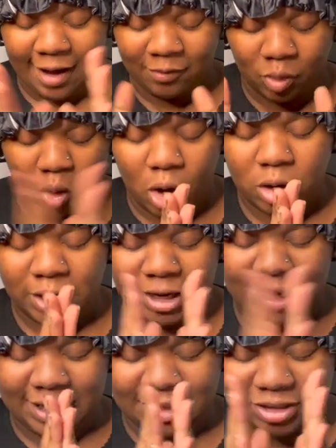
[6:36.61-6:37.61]
I've gone
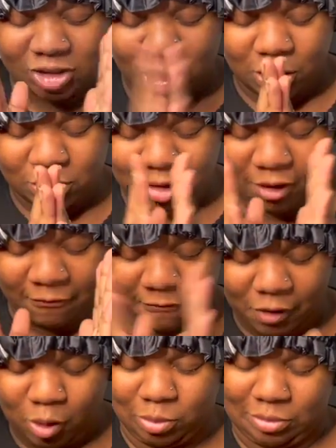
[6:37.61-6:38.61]
in this girl's
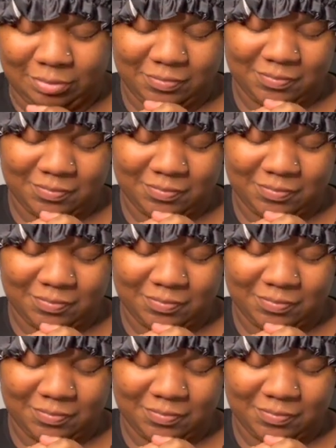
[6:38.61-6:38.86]
phone.